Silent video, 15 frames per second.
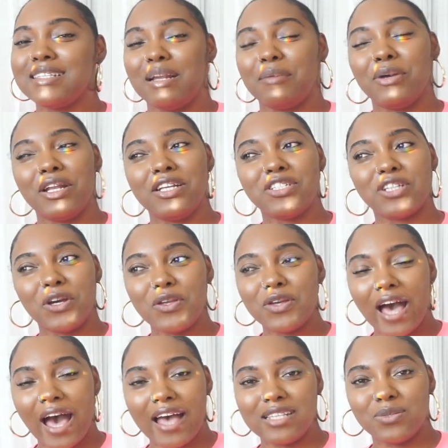and I'm going to show you
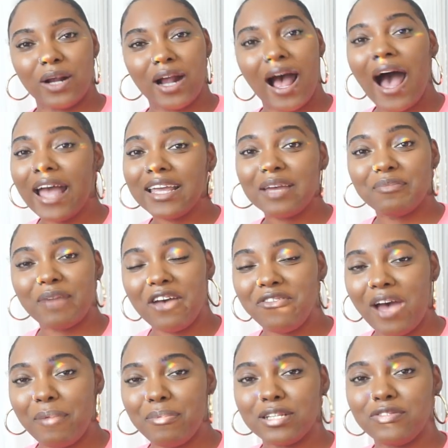guys where I get my
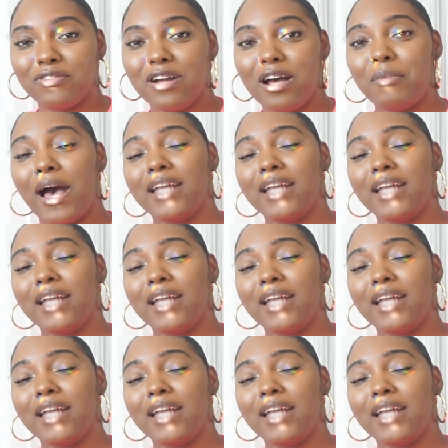fabric from.